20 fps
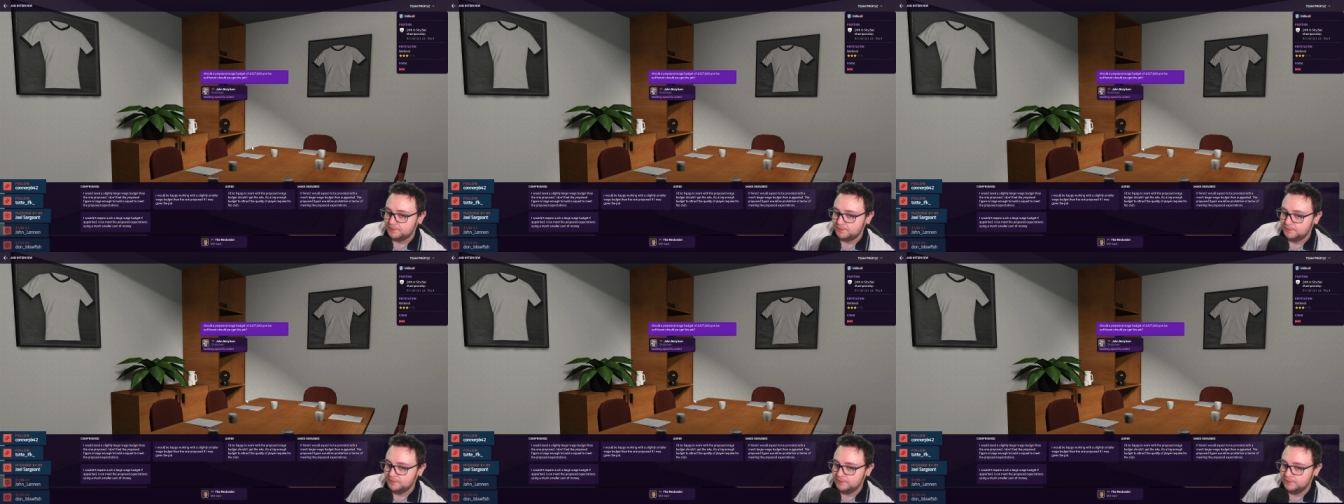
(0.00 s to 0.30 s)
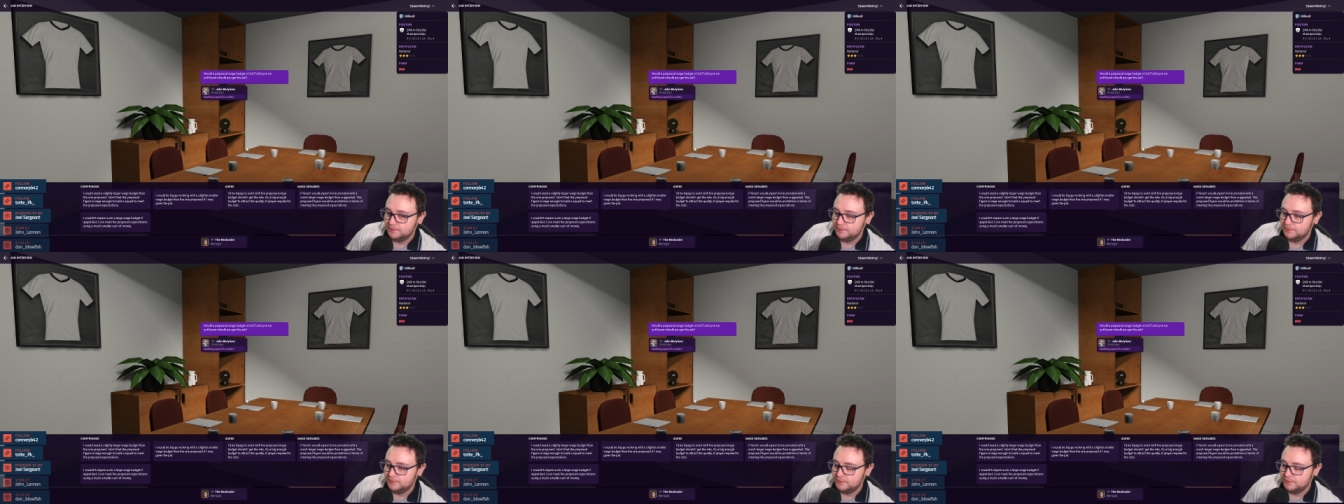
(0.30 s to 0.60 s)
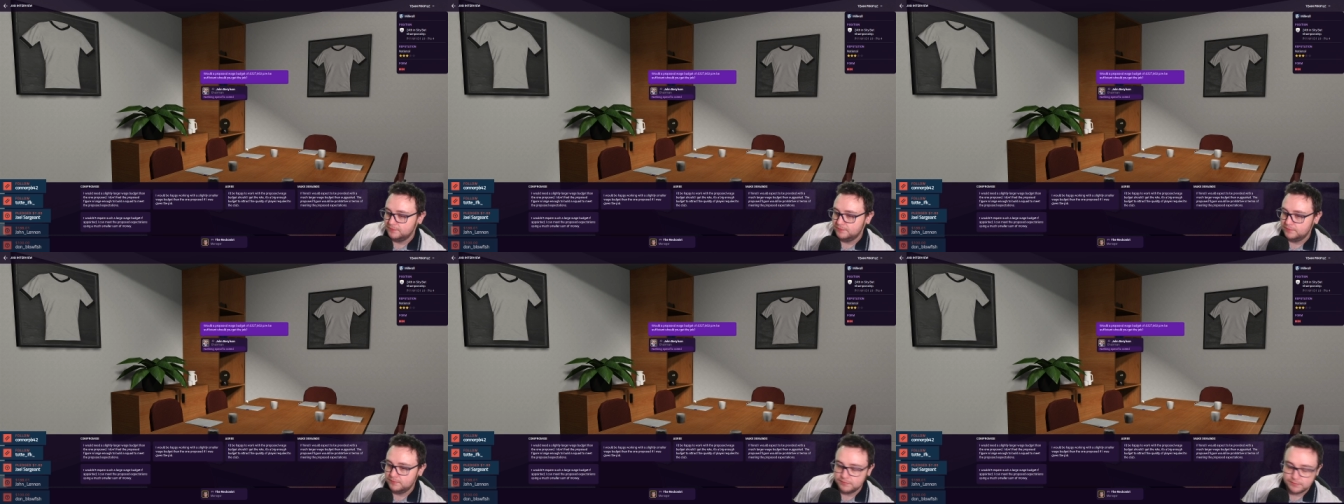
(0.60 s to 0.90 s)
Mm -mm
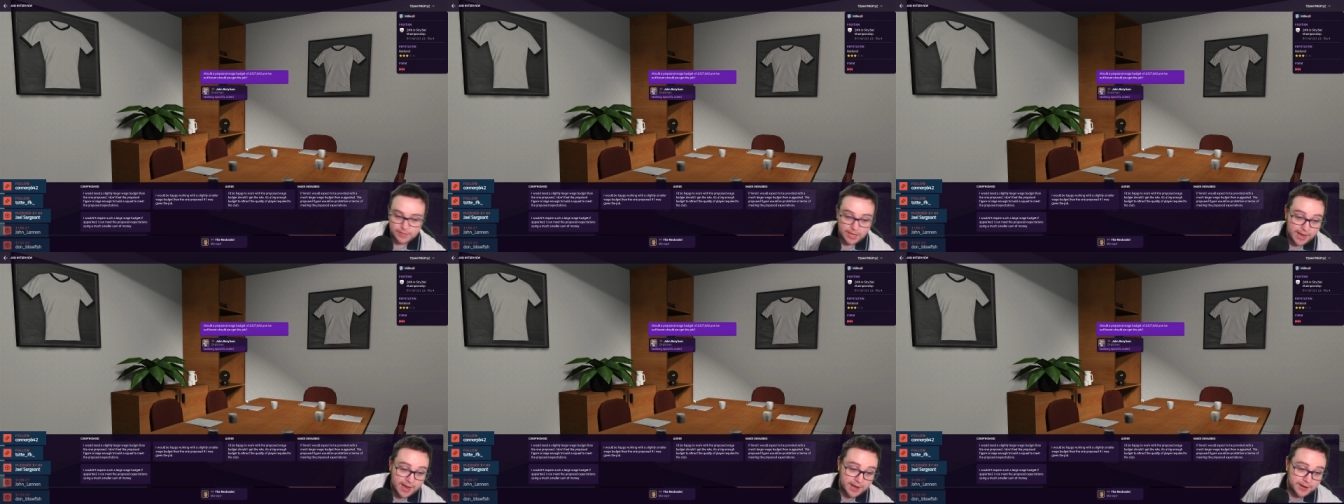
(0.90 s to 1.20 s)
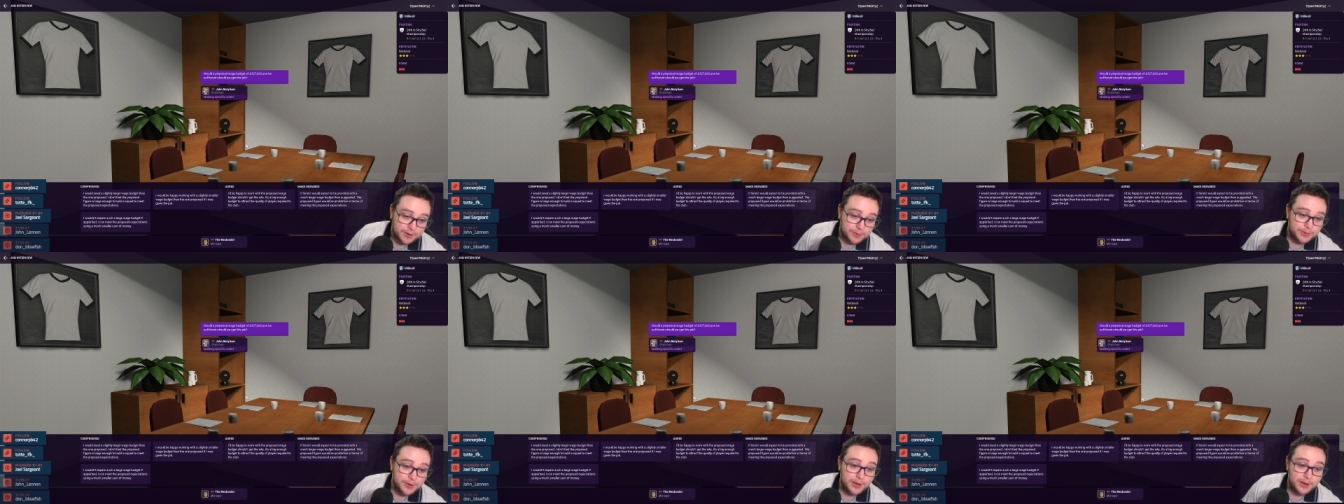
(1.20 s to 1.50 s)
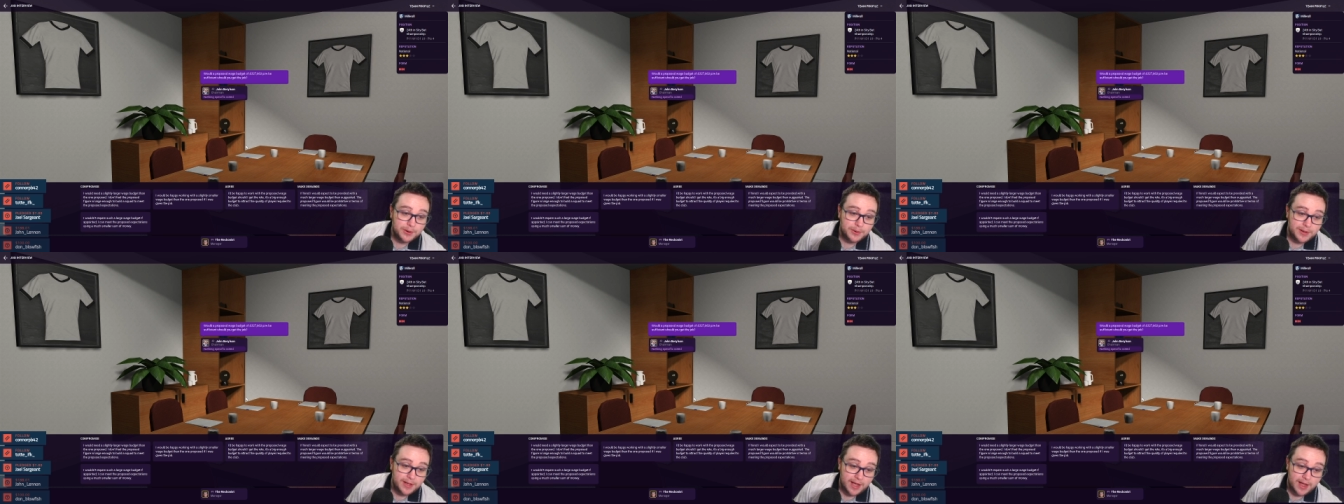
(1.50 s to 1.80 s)
-mm. I don't
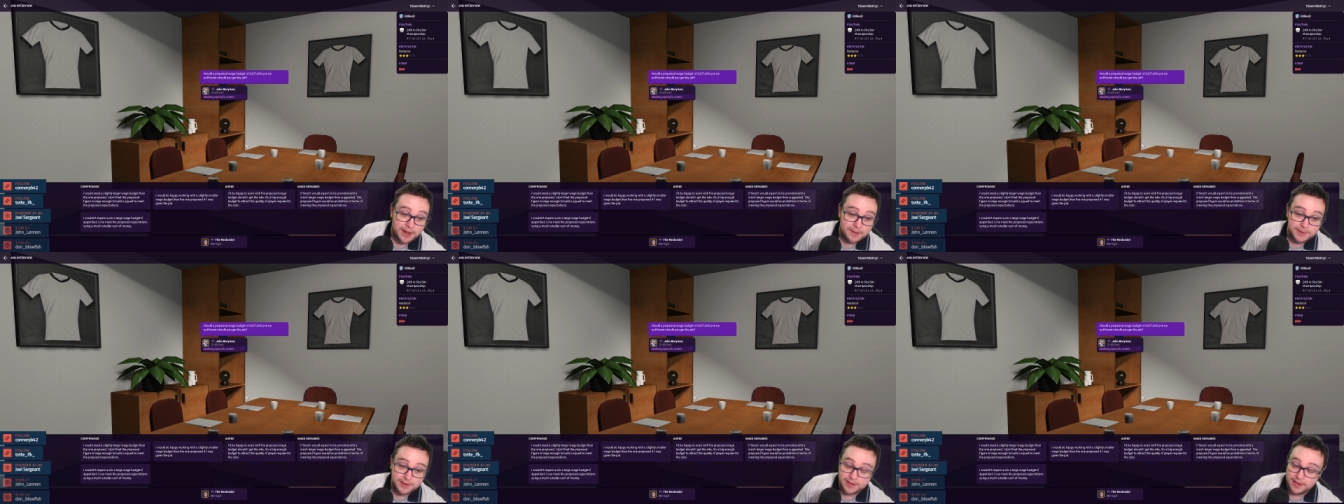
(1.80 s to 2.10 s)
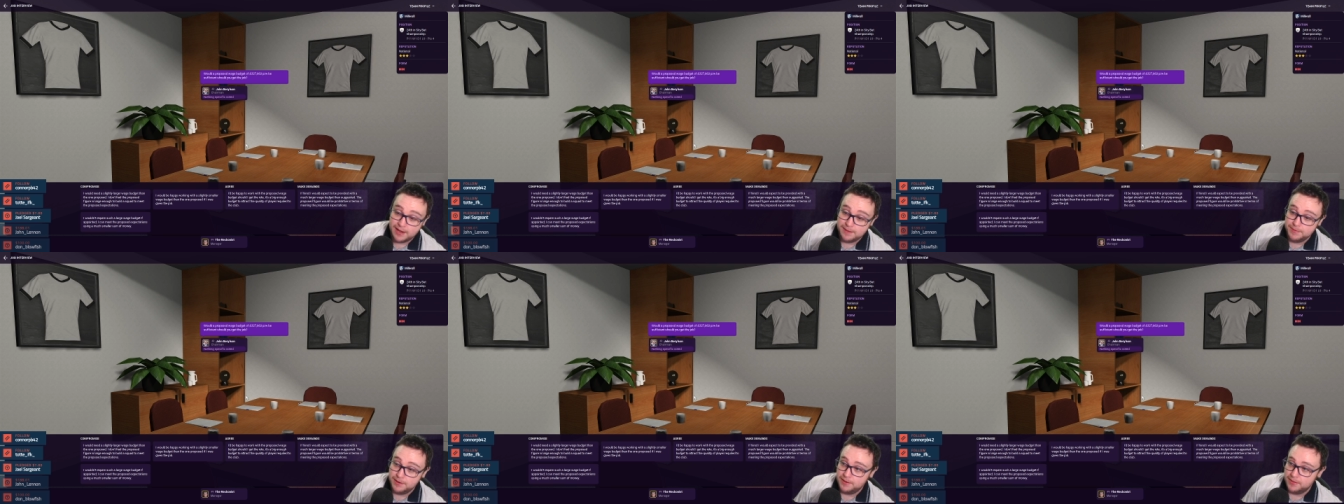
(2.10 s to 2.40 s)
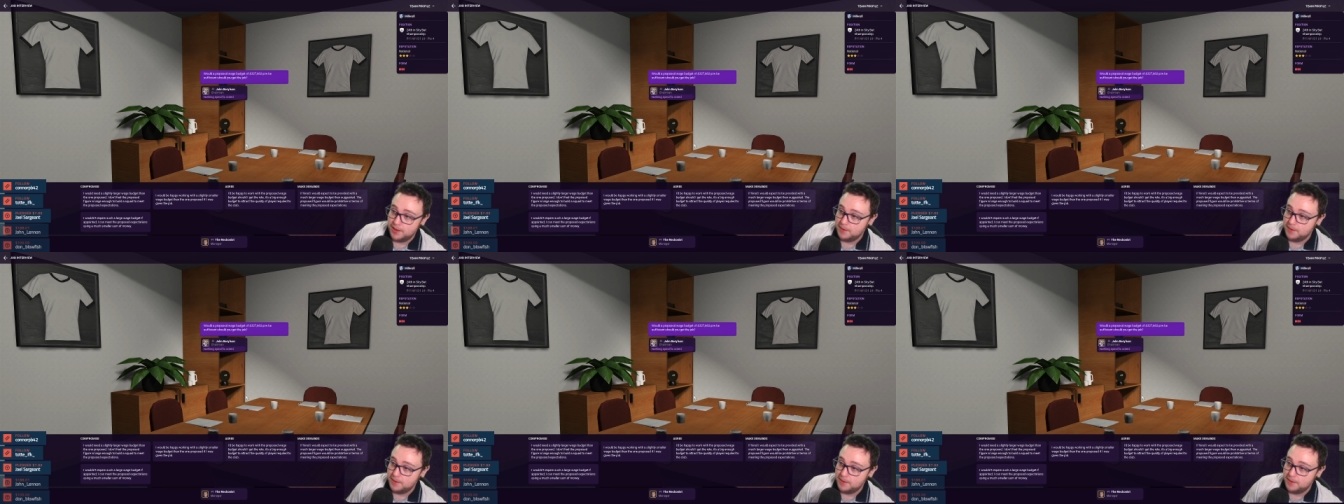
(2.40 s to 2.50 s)
know. I'm a gamer.